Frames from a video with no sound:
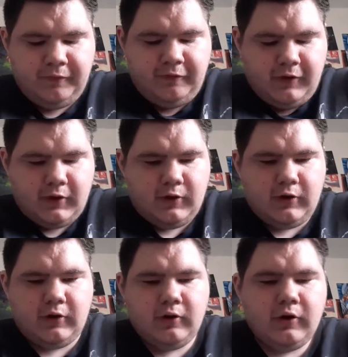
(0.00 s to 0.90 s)

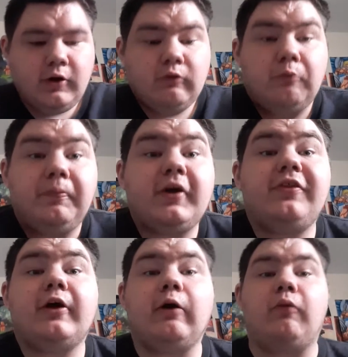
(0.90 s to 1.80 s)

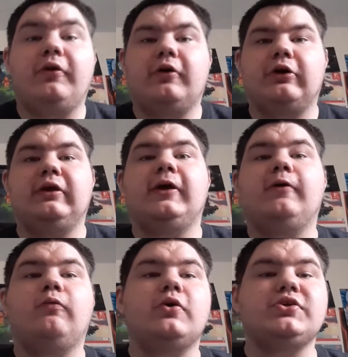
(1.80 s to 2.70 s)
thing I wanted to
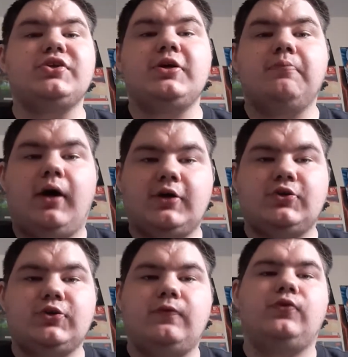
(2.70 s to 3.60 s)
get was the
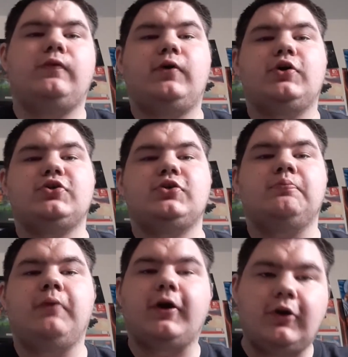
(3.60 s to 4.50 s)
Masters of the Universe
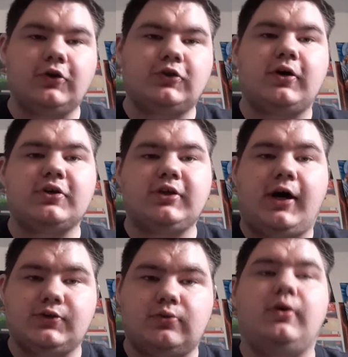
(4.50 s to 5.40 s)
Mega Constructs
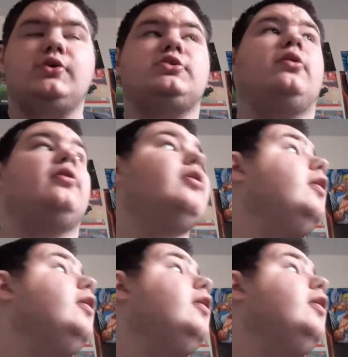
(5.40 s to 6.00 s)
Castle Grayskull.